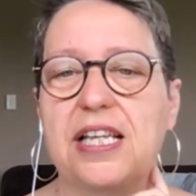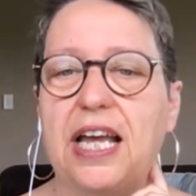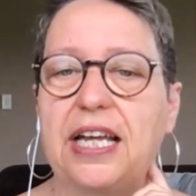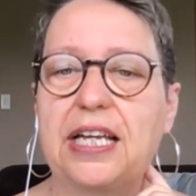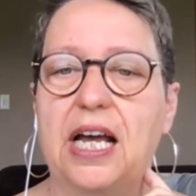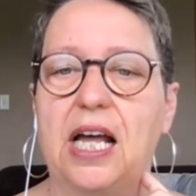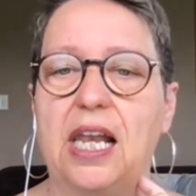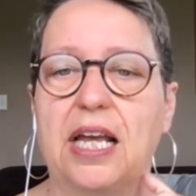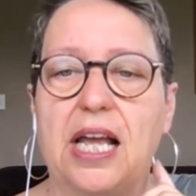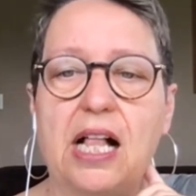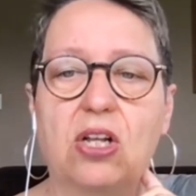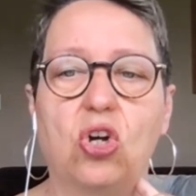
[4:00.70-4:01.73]
like
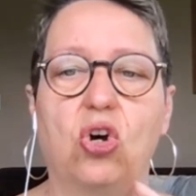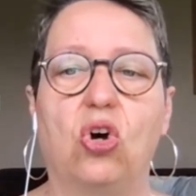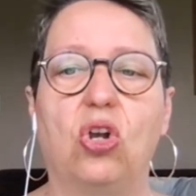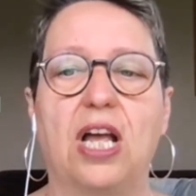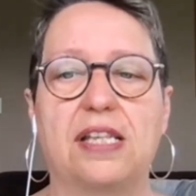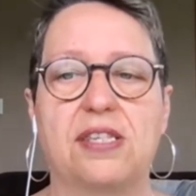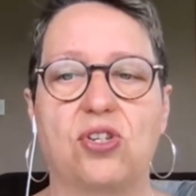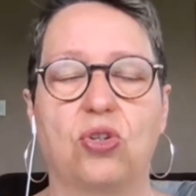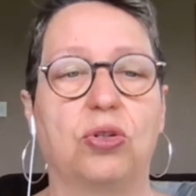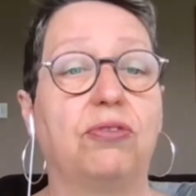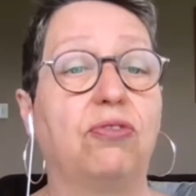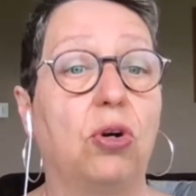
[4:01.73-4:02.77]
alcohol,
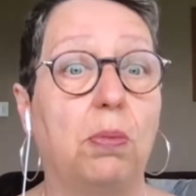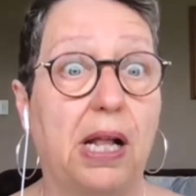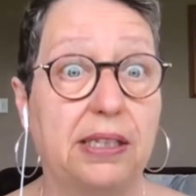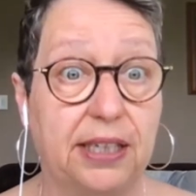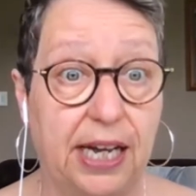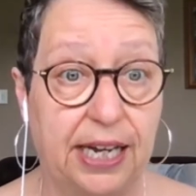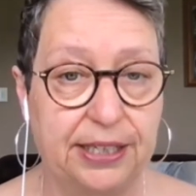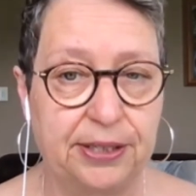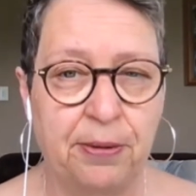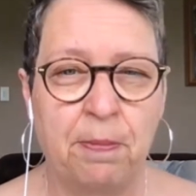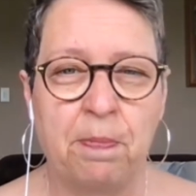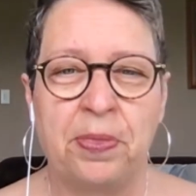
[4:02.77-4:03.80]
acetone, and formaldehyde.
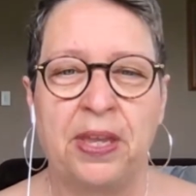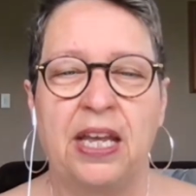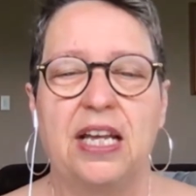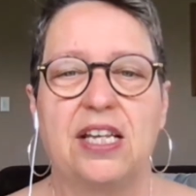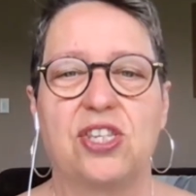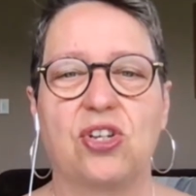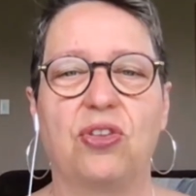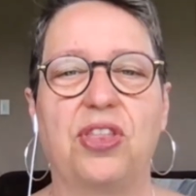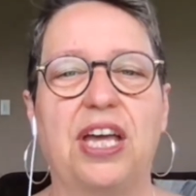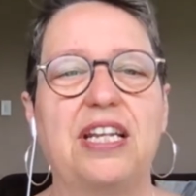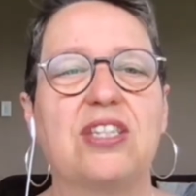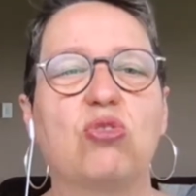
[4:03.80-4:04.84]
So
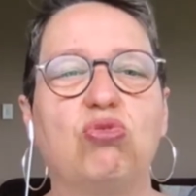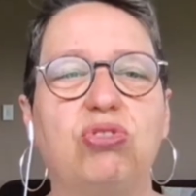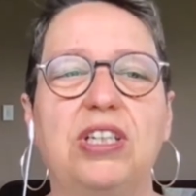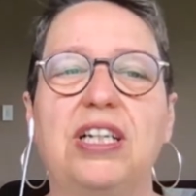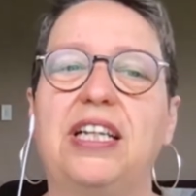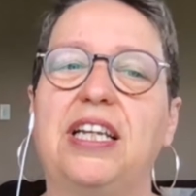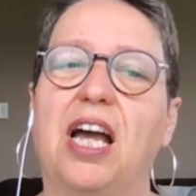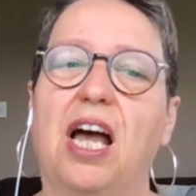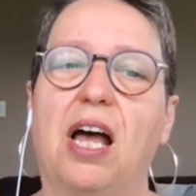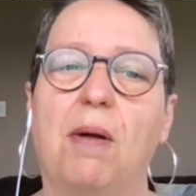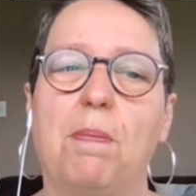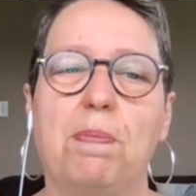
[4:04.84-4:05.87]
that is really
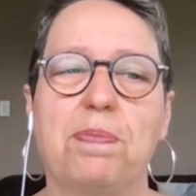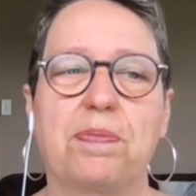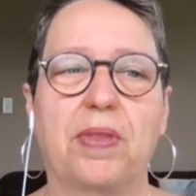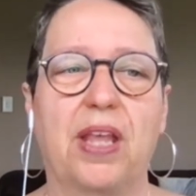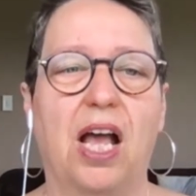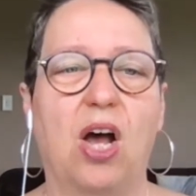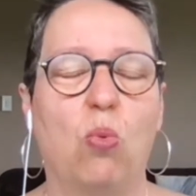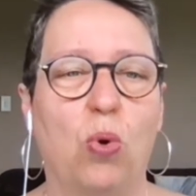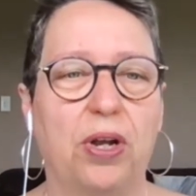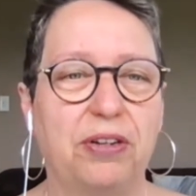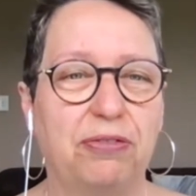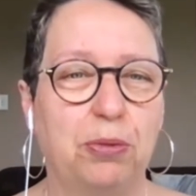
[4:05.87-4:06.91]
a
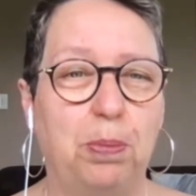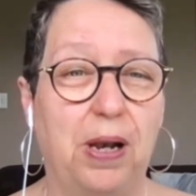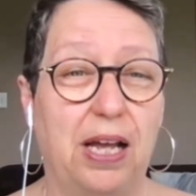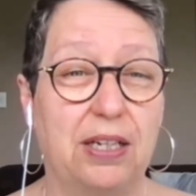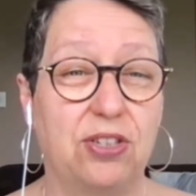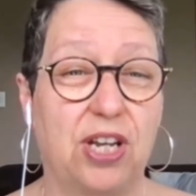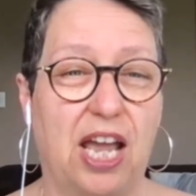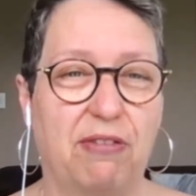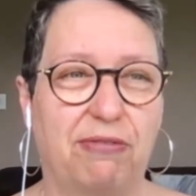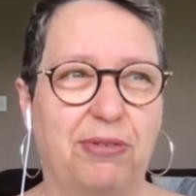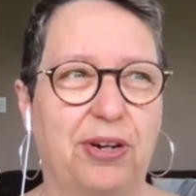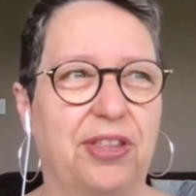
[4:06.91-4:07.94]
wonderful plant to have
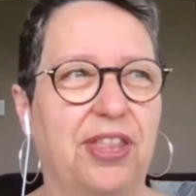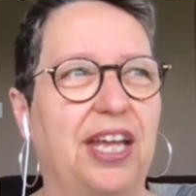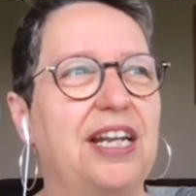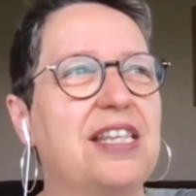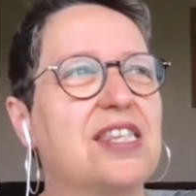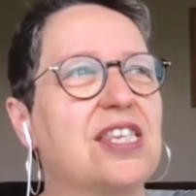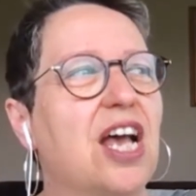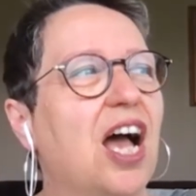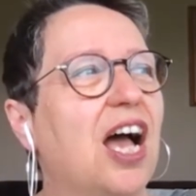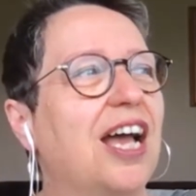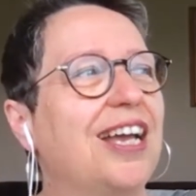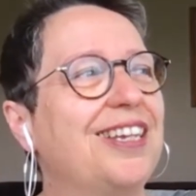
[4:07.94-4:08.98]
with. And it's,
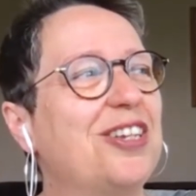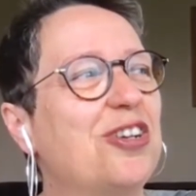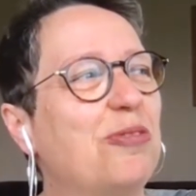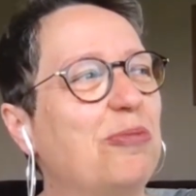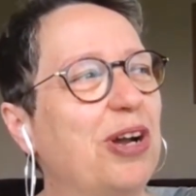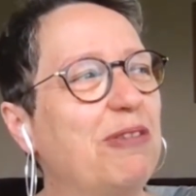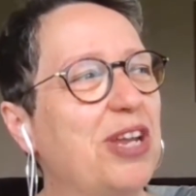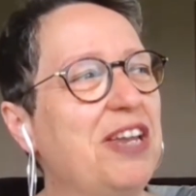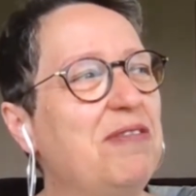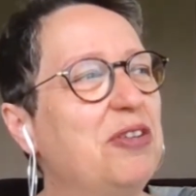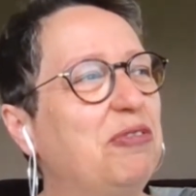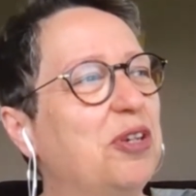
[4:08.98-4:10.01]
you know,
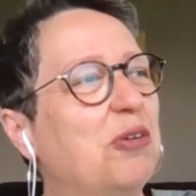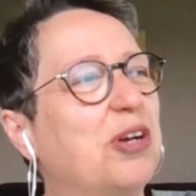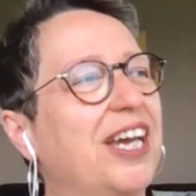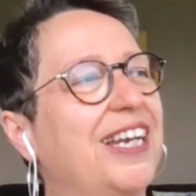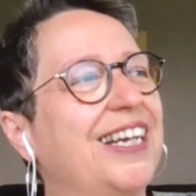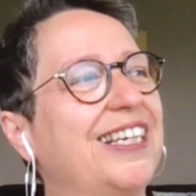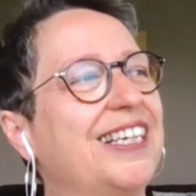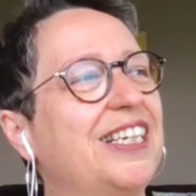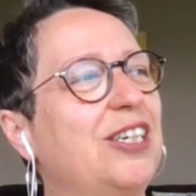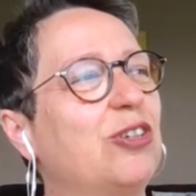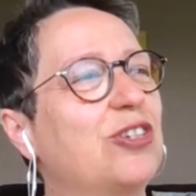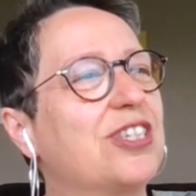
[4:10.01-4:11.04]
even if you look at it, it
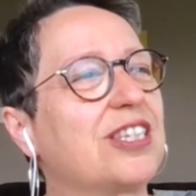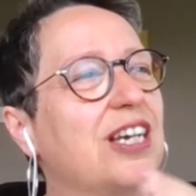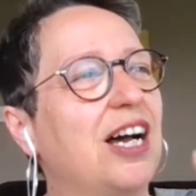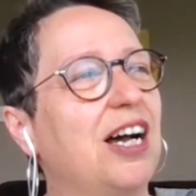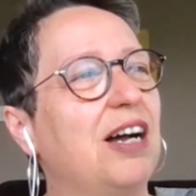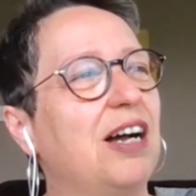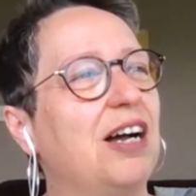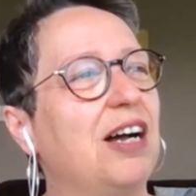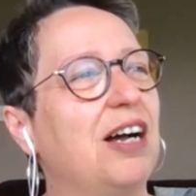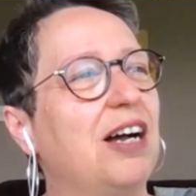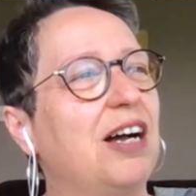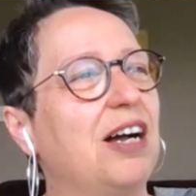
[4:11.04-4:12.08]
looks
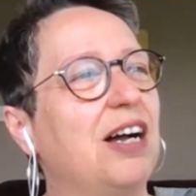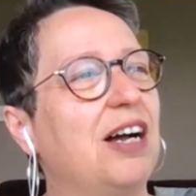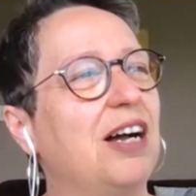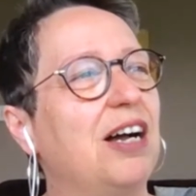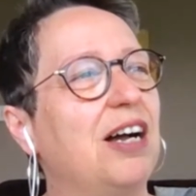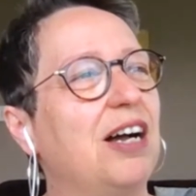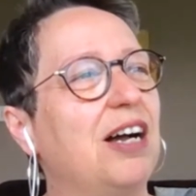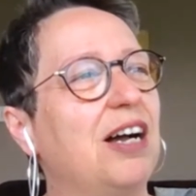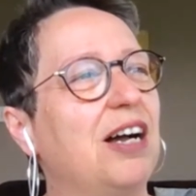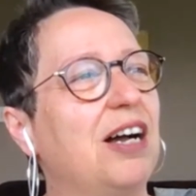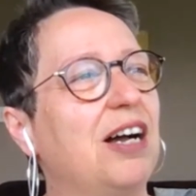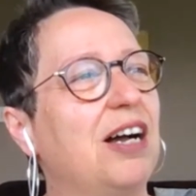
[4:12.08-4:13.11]
the deep
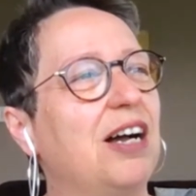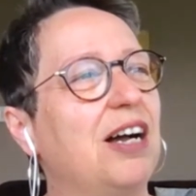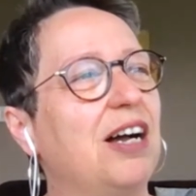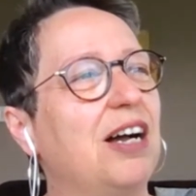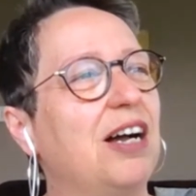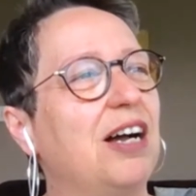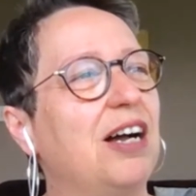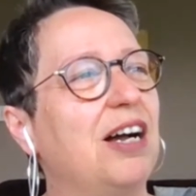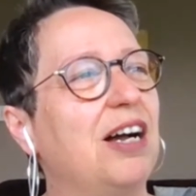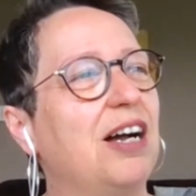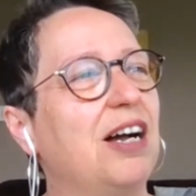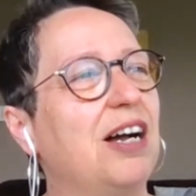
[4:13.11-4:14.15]
green color, it
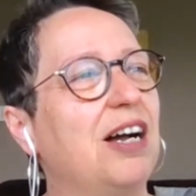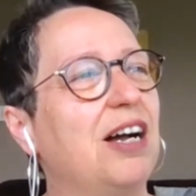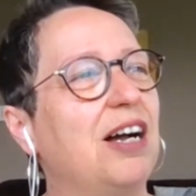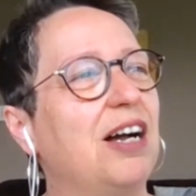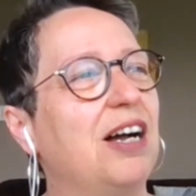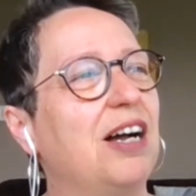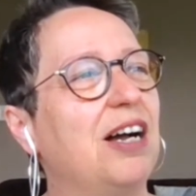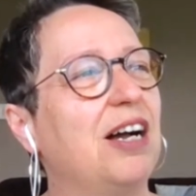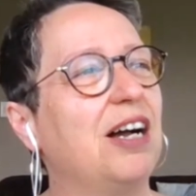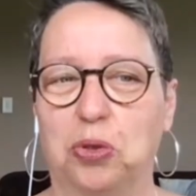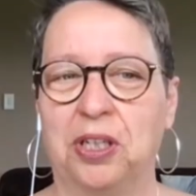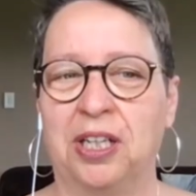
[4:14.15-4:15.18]
looks really
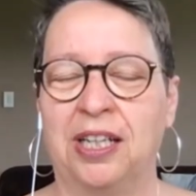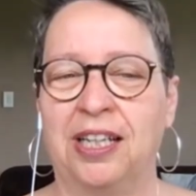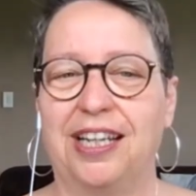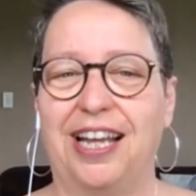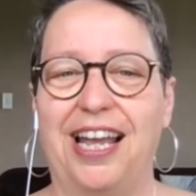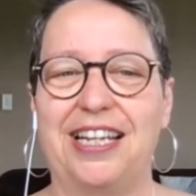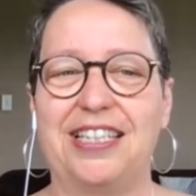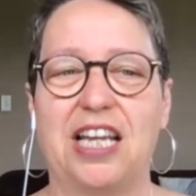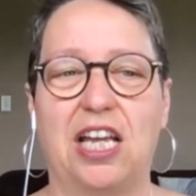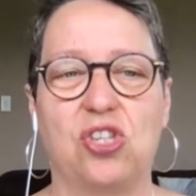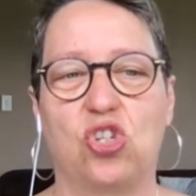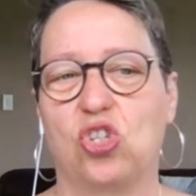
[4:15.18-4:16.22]
peaceful and
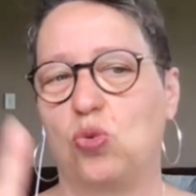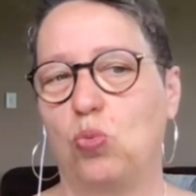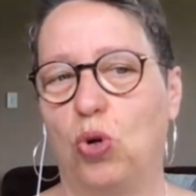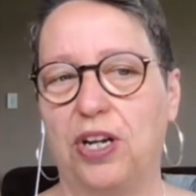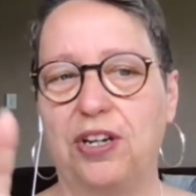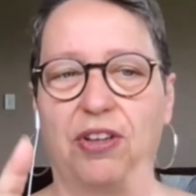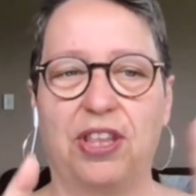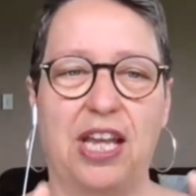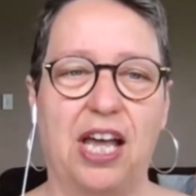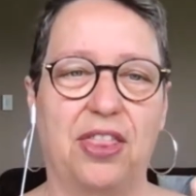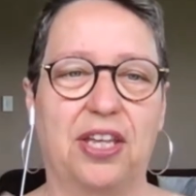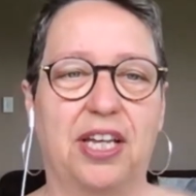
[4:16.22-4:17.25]
has just one or the
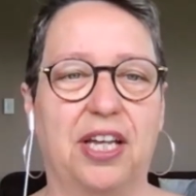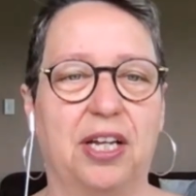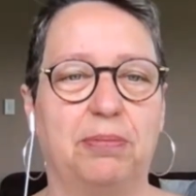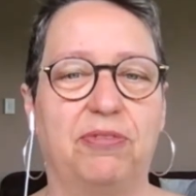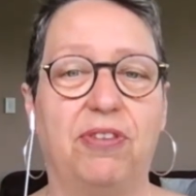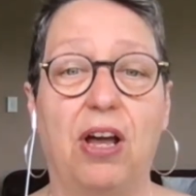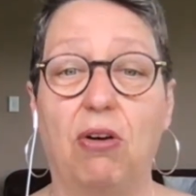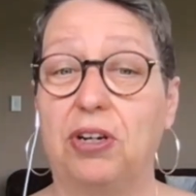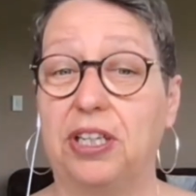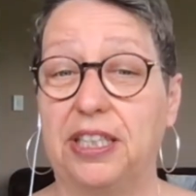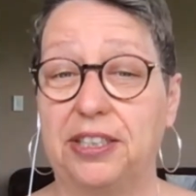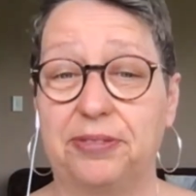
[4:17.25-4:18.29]
other flower
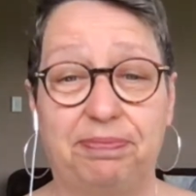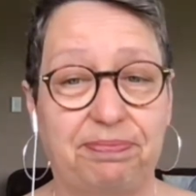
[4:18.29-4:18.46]
in it.